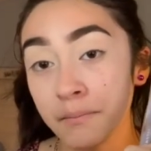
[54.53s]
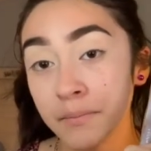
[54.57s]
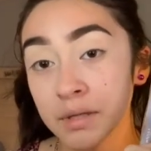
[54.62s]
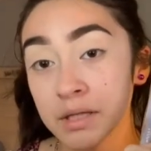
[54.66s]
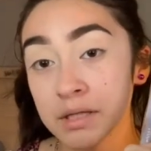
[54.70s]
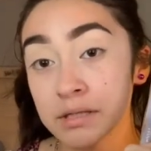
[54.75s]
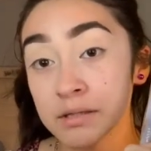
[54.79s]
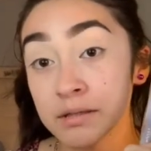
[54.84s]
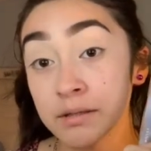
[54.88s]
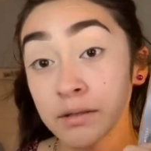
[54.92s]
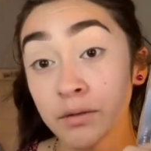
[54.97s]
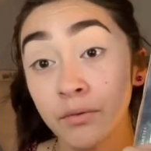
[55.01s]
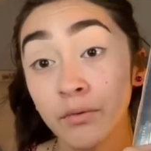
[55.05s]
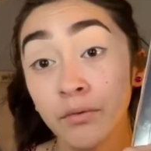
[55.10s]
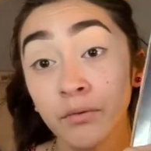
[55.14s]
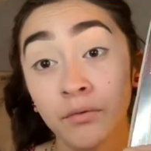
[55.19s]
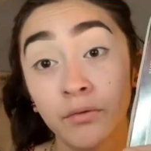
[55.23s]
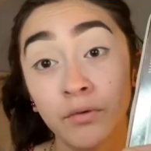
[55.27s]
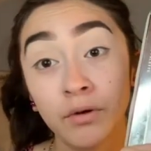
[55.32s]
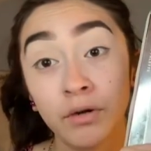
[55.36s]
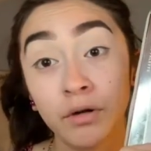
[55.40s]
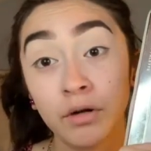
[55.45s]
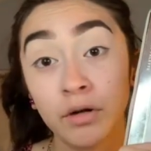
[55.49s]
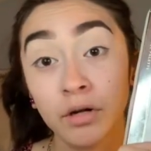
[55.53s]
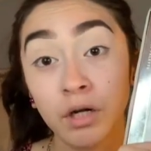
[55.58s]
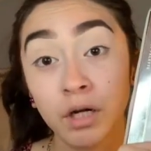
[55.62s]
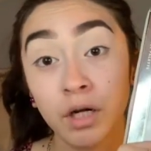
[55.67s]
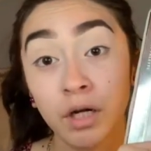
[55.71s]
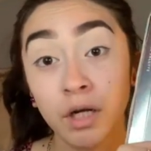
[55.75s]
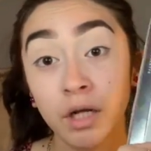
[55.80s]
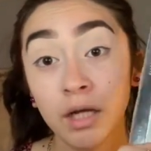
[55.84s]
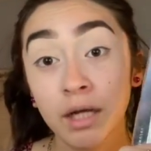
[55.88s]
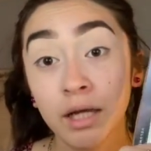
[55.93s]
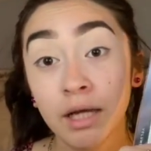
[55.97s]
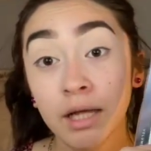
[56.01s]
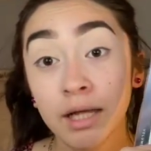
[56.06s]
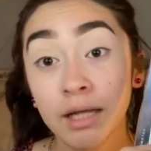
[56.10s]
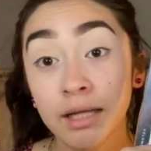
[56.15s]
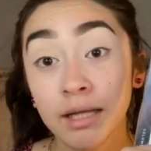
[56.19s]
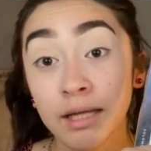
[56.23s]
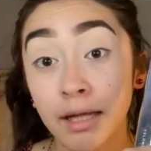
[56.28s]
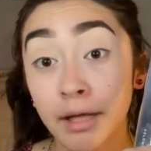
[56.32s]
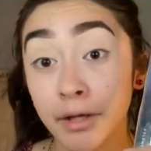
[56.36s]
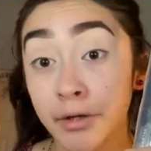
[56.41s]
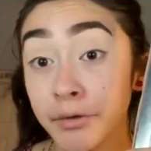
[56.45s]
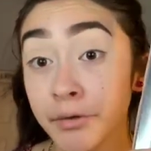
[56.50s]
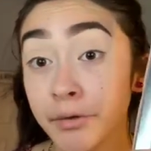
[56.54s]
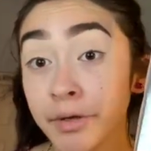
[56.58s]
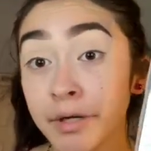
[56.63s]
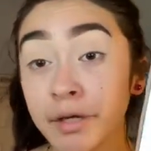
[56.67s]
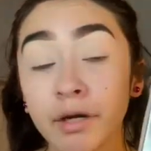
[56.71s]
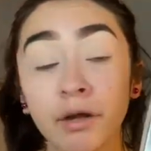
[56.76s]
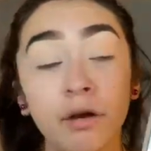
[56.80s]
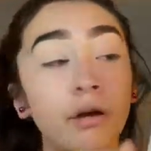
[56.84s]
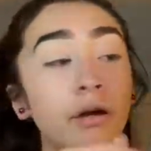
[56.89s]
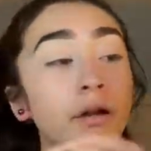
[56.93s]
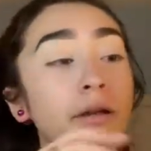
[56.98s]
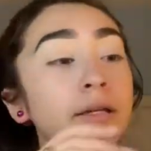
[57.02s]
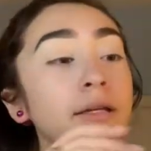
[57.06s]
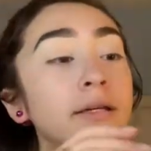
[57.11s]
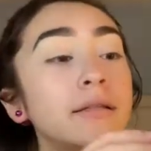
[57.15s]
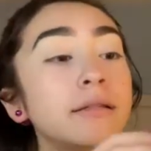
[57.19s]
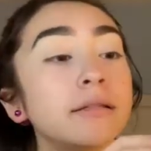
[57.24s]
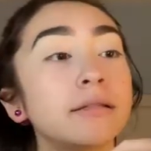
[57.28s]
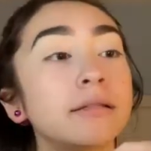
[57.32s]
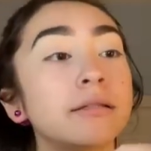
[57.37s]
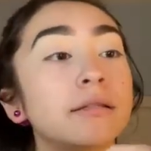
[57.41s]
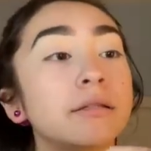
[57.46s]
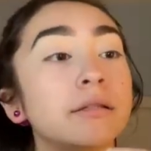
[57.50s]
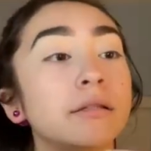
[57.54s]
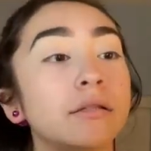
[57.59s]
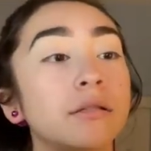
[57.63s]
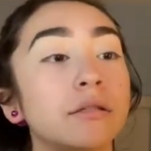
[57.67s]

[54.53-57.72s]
silver lettering on it.